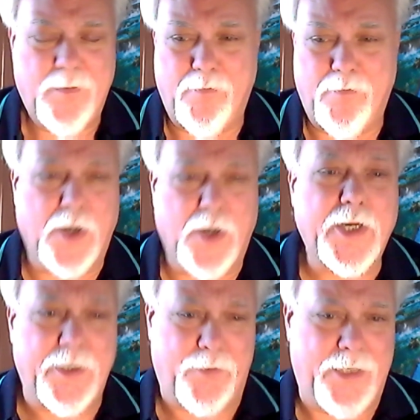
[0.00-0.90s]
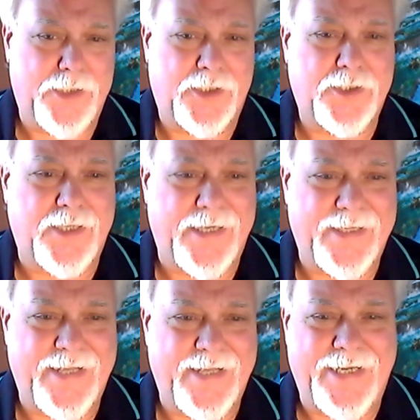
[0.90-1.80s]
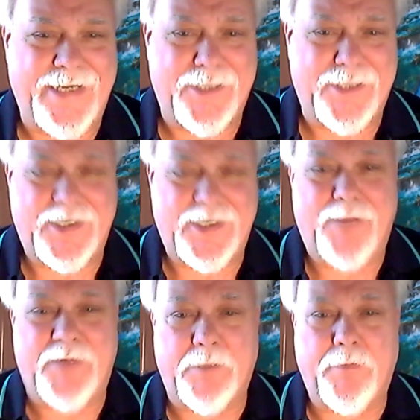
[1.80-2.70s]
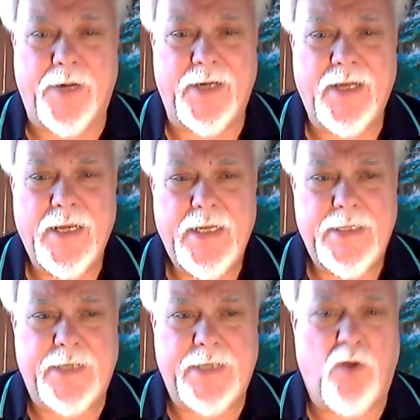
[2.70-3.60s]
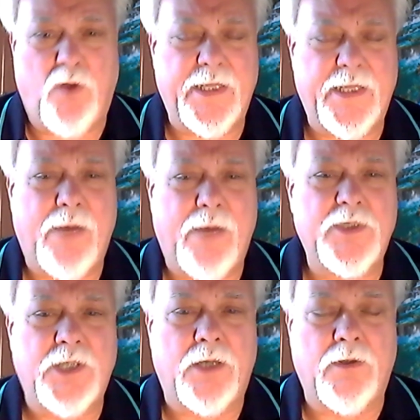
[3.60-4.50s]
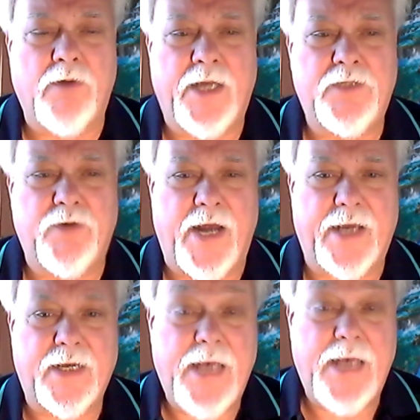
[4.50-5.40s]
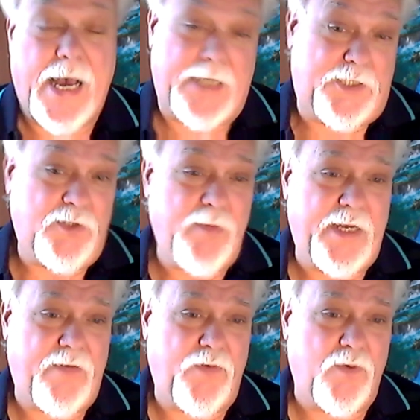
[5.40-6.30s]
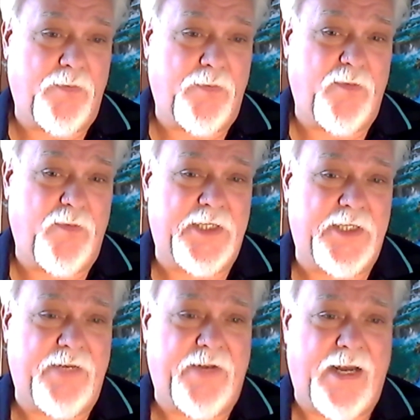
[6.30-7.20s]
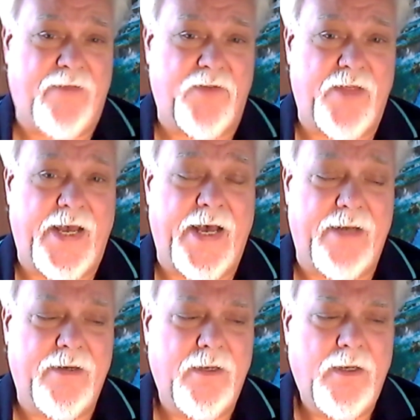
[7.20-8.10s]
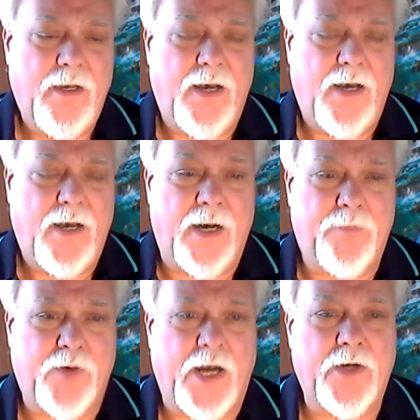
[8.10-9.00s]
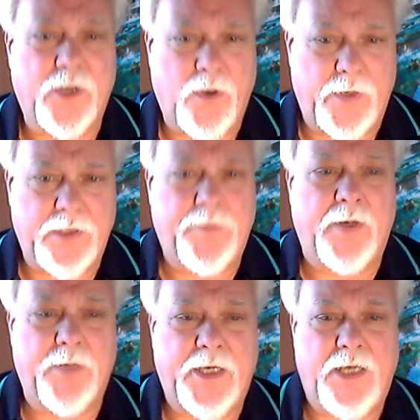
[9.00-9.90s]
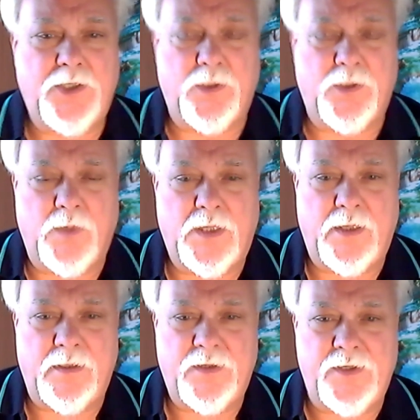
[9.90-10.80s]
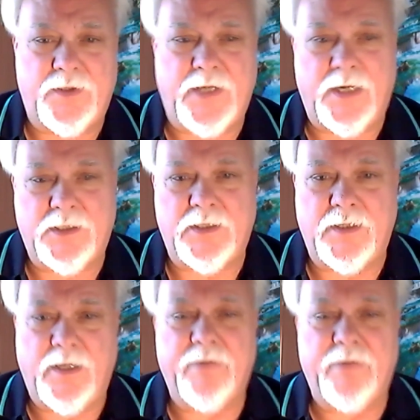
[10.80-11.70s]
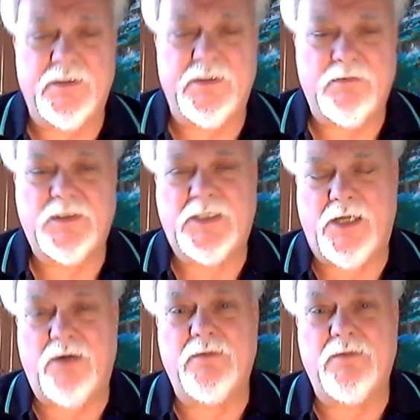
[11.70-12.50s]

market reasons that they didn't accept it. But that told me that I was on the right track. I still made a few improvements even after that, uh, prior to going to publication with it in 2011. So